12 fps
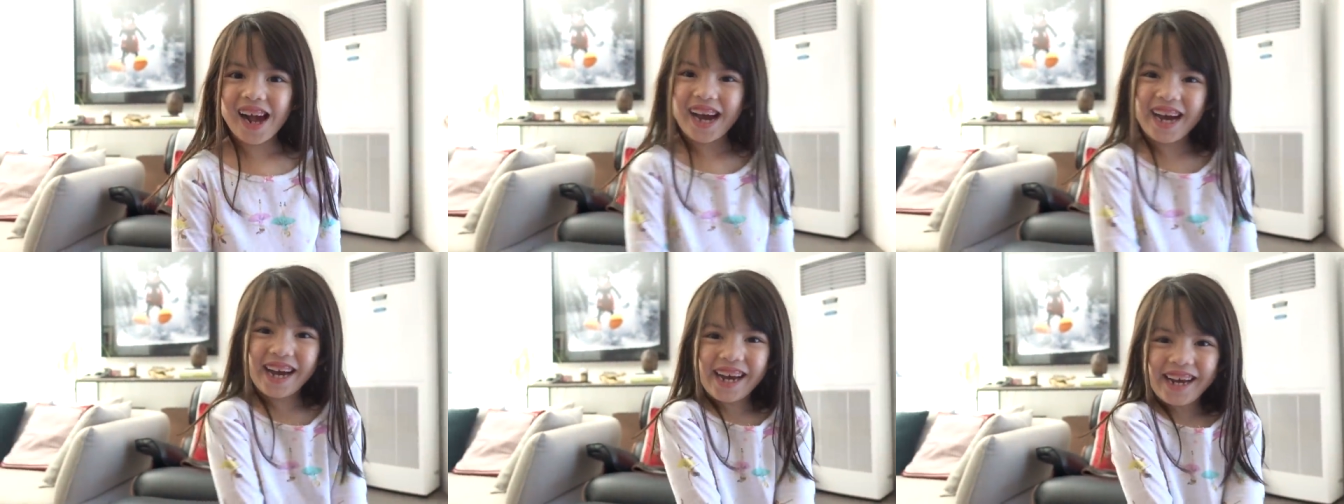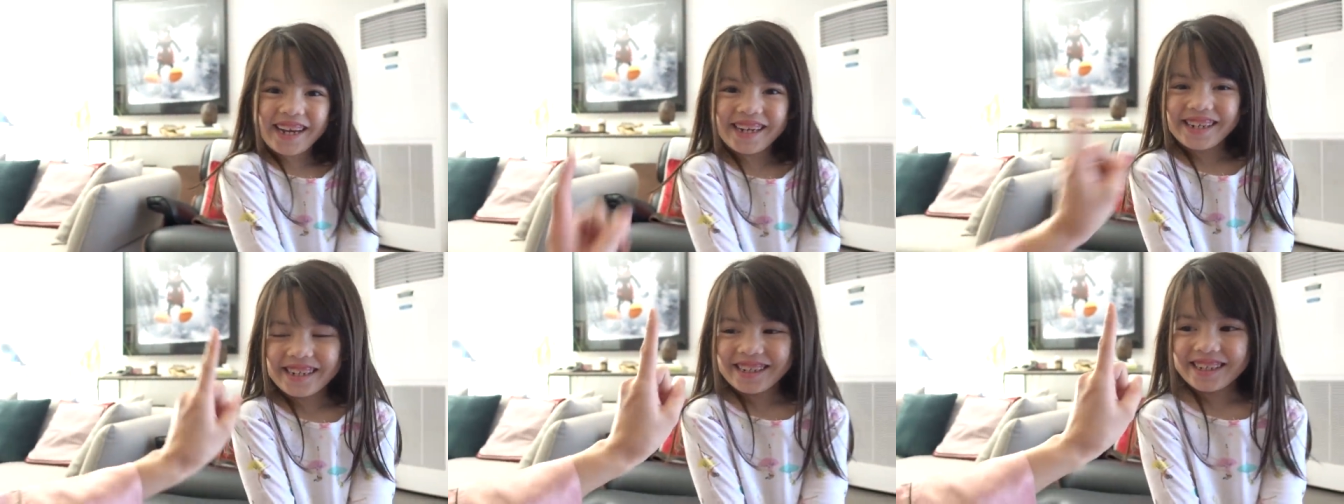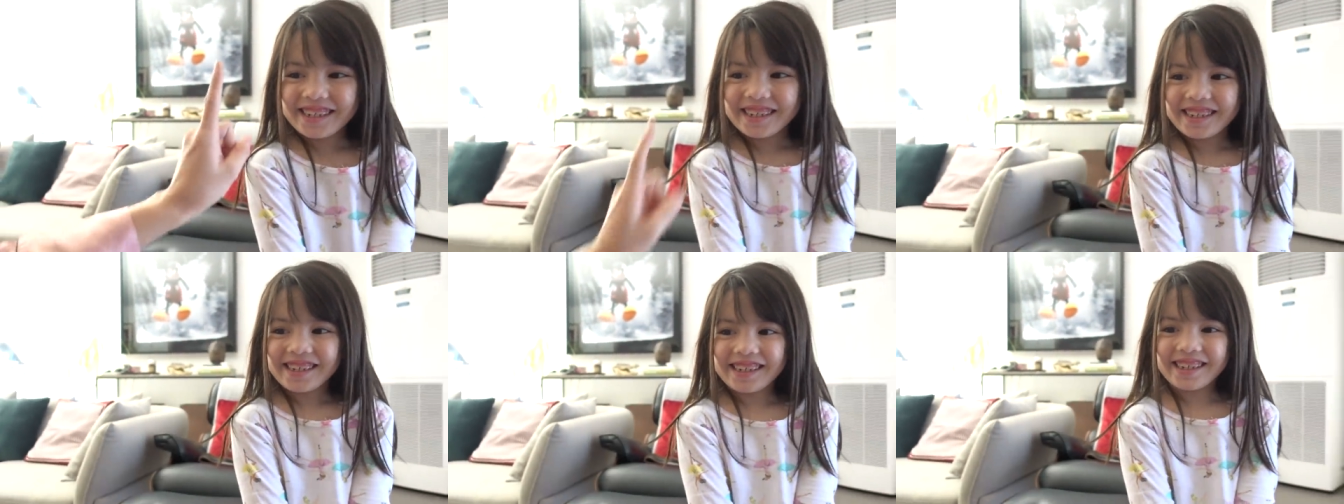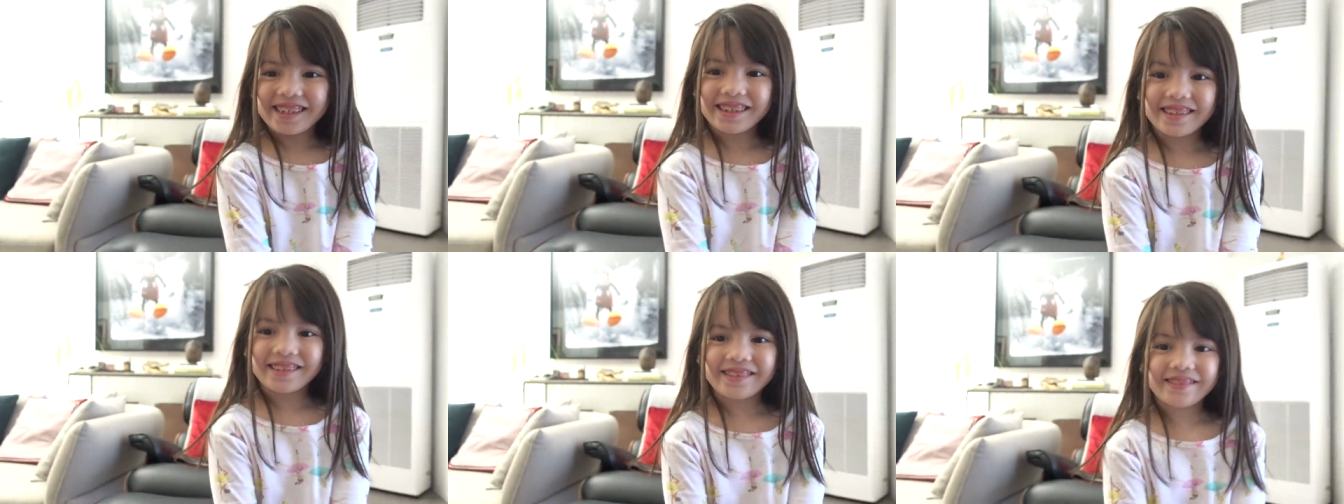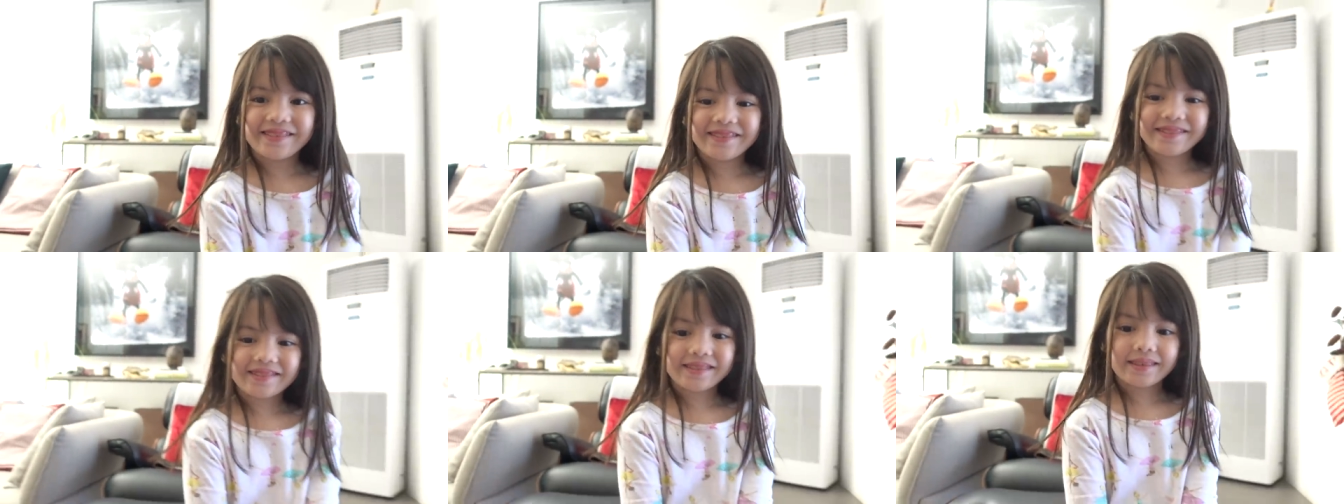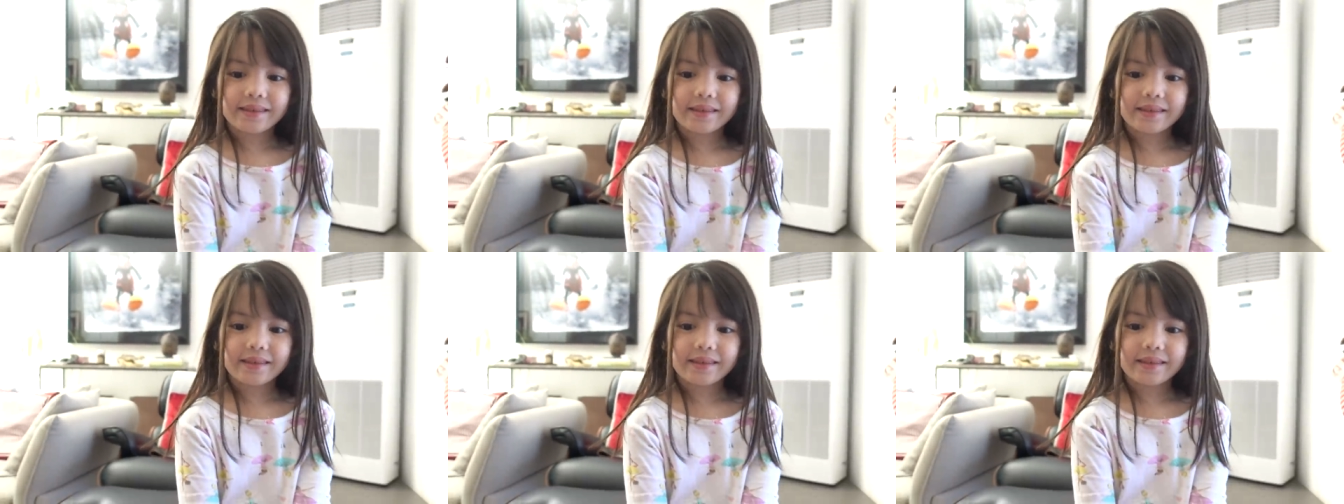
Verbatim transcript: It's December 1. That's why it's Vlogmas, day 1.